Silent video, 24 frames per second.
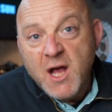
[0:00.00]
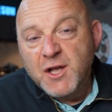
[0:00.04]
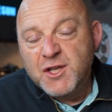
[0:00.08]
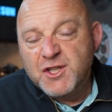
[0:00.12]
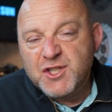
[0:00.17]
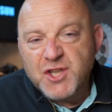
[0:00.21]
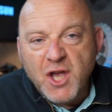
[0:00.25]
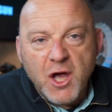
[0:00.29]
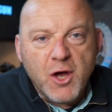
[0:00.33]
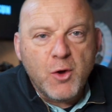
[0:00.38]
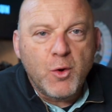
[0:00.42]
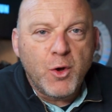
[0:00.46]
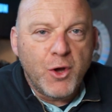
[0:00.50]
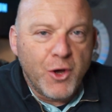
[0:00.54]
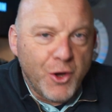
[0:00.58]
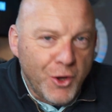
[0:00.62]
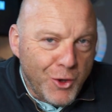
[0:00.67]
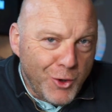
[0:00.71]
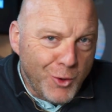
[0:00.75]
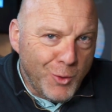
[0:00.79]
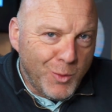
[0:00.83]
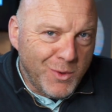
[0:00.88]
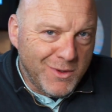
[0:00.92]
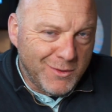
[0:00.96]
So,
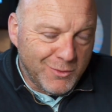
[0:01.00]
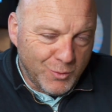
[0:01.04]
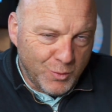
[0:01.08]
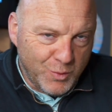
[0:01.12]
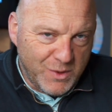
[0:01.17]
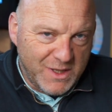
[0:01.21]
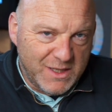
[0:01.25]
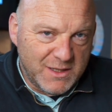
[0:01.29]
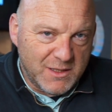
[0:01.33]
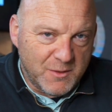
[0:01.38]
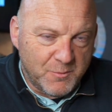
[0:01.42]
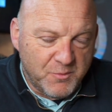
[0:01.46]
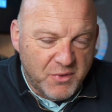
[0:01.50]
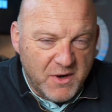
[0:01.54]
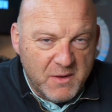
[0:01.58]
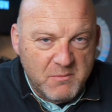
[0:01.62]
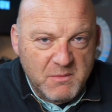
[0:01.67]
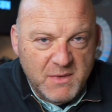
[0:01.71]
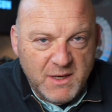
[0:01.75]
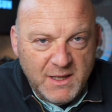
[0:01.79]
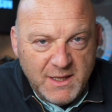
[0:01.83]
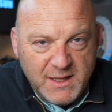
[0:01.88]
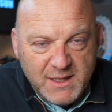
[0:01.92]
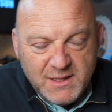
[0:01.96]
who will win the
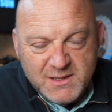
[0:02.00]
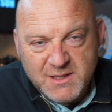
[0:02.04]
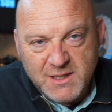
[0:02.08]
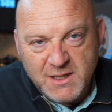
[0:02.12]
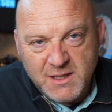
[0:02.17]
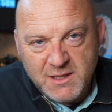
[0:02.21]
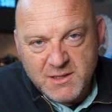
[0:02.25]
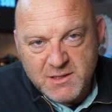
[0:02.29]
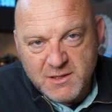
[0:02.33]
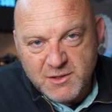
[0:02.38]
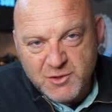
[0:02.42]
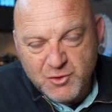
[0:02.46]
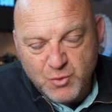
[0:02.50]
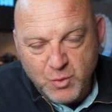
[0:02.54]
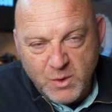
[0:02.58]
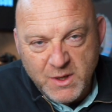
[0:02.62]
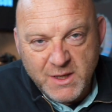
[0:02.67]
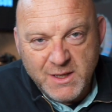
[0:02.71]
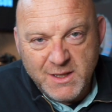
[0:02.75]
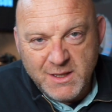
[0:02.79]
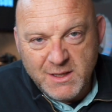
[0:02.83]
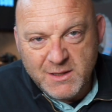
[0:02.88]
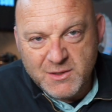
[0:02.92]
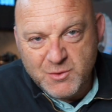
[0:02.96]
Premier League season
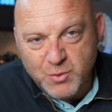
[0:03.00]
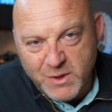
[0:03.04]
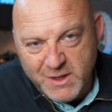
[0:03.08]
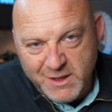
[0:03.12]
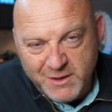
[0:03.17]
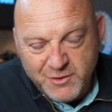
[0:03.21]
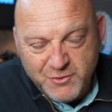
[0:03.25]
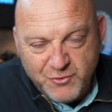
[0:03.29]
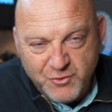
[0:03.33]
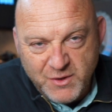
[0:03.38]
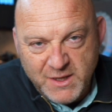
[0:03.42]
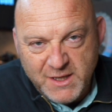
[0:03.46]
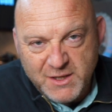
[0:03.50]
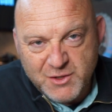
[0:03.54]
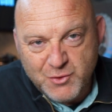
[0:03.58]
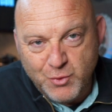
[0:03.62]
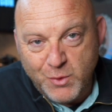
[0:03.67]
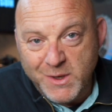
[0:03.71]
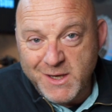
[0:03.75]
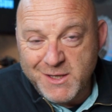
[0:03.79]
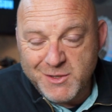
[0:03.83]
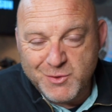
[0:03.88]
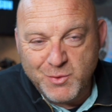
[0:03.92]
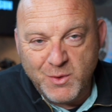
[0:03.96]

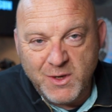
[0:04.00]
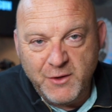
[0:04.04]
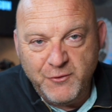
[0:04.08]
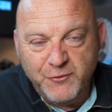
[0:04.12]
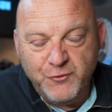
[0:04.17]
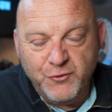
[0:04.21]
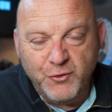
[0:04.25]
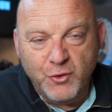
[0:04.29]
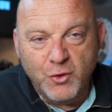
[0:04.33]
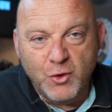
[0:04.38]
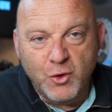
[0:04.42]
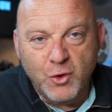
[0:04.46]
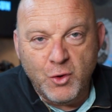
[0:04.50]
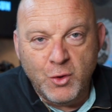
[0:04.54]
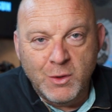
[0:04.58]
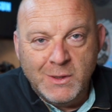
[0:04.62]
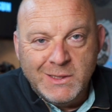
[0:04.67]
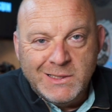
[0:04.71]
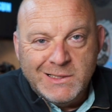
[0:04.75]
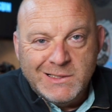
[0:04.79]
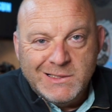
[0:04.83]
2023-2024?